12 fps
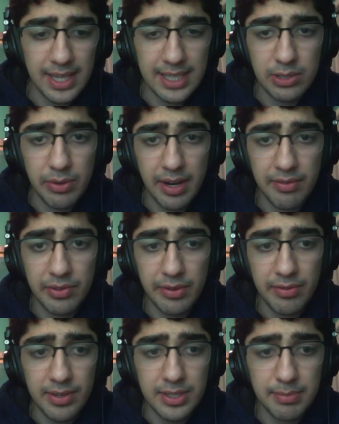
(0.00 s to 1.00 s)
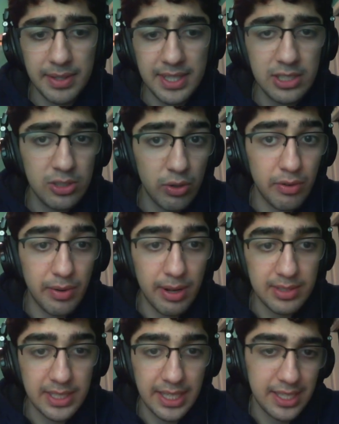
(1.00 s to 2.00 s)
It likes queen f3 first, but this is sort of what I
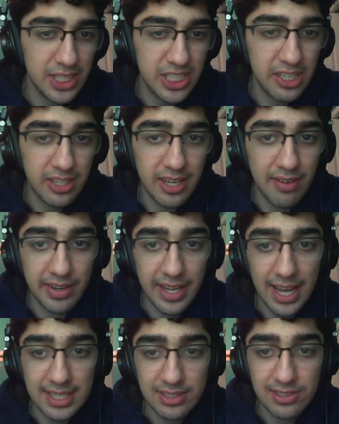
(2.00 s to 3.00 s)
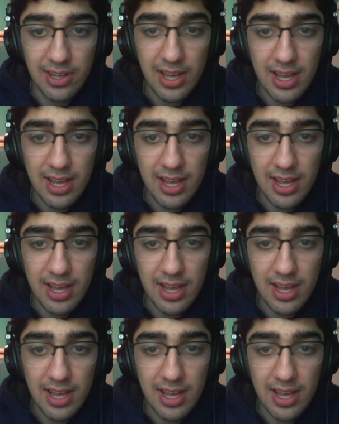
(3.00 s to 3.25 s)
was thinking. Just you can never castle.